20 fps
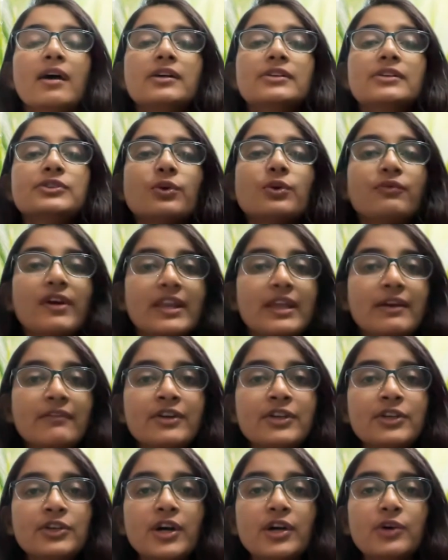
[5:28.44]
So
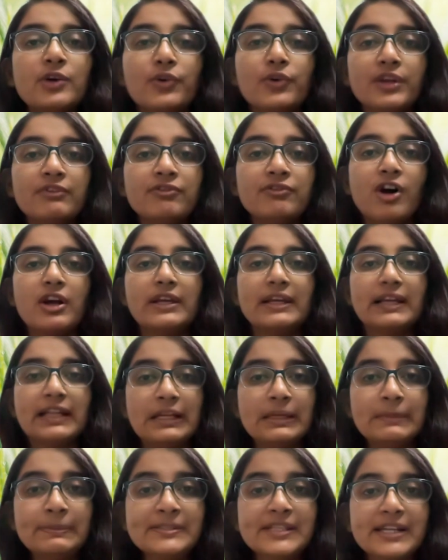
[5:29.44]
whenever you are going for
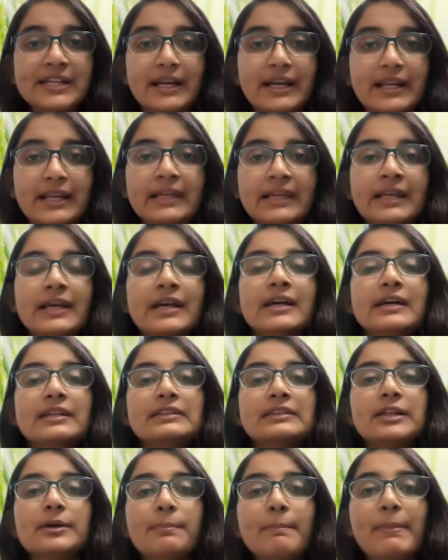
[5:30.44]
deep study,
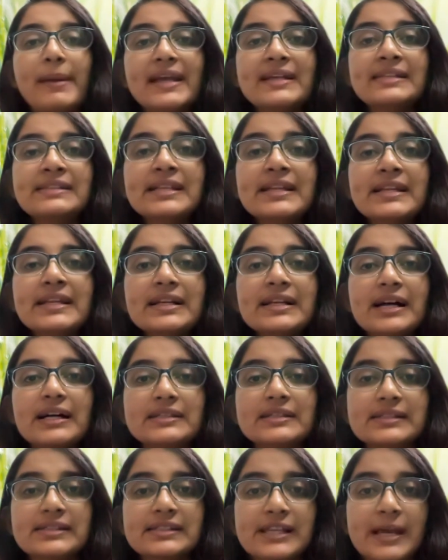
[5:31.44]
the basic
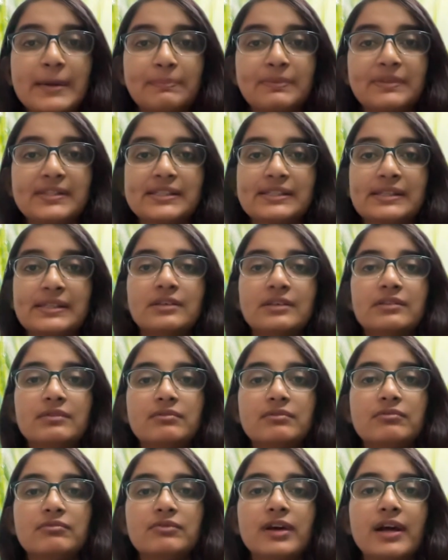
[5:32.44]
concepts
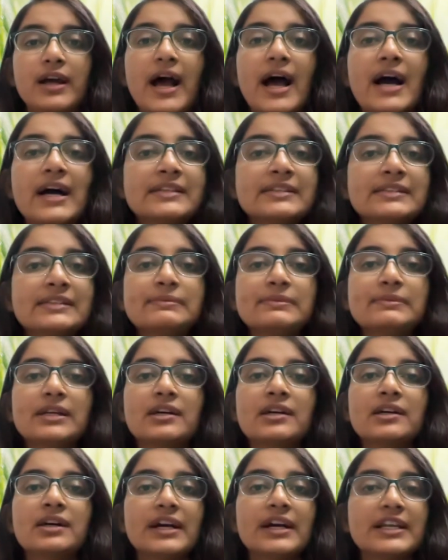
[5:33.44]
as
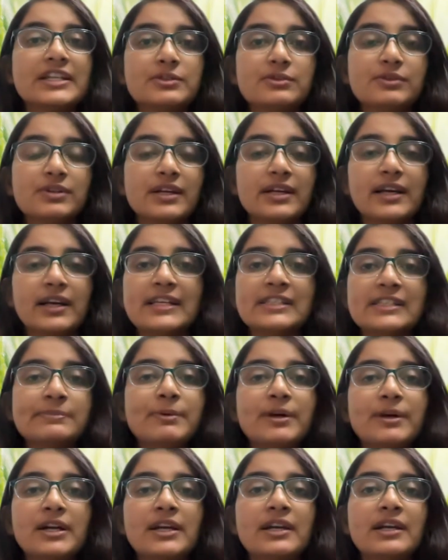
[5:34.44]

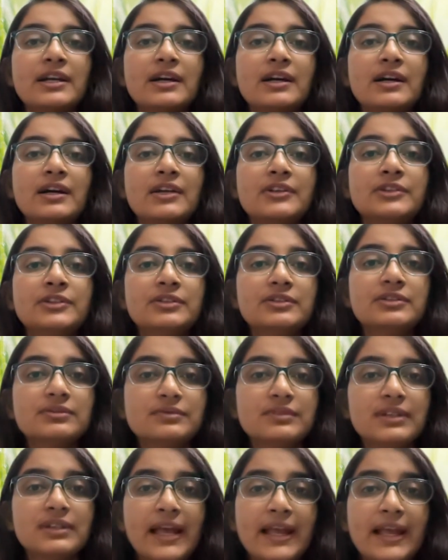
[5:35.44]
per
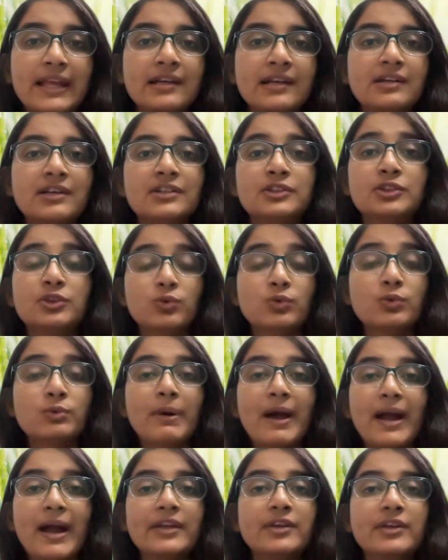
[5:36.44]
told
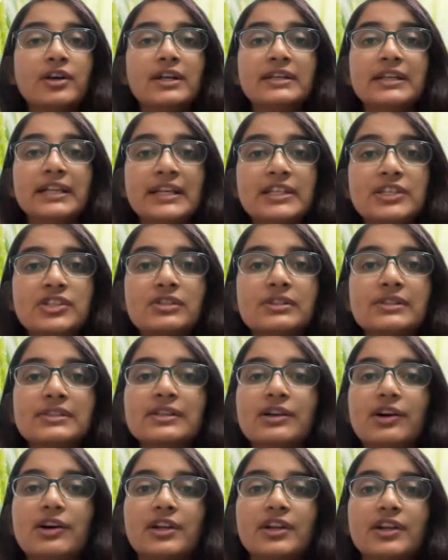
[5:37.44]
by your teachers
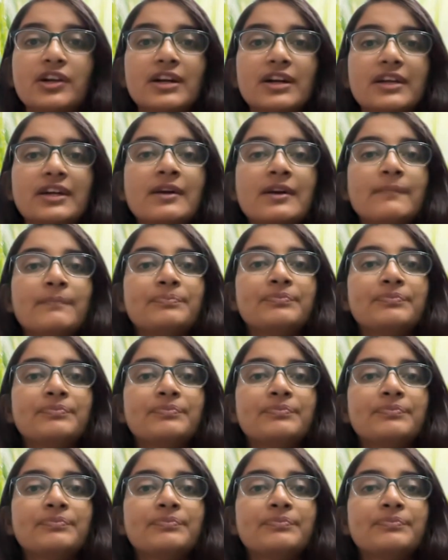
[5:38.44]
or your